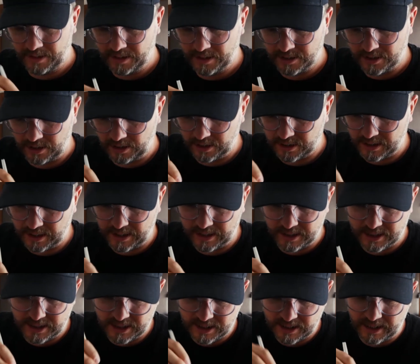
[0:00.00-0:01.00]
So it looks like
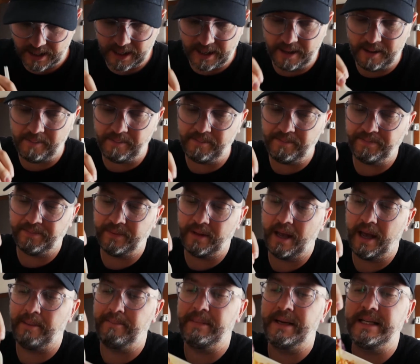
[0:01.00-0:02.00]
it's just a
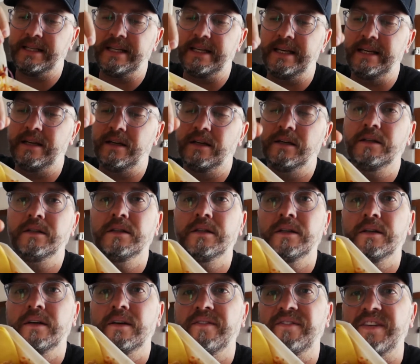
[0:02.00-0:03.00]
meaty,
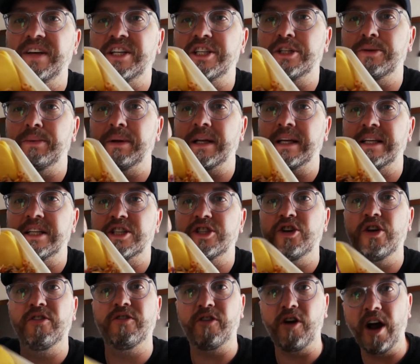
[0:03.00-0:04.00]
vegetable-y,
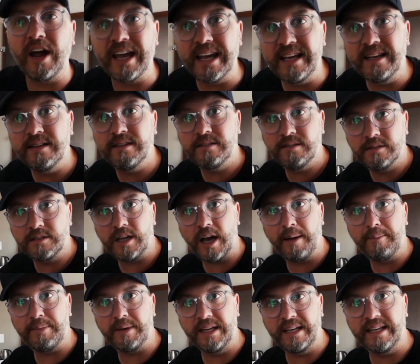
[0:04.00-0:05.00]
stir-fry
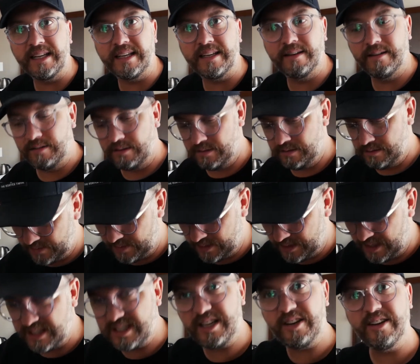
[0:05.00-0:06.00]
type Indian.
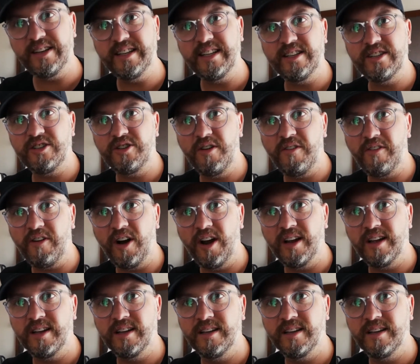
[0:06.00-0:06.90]
Is there Indian stir-fry?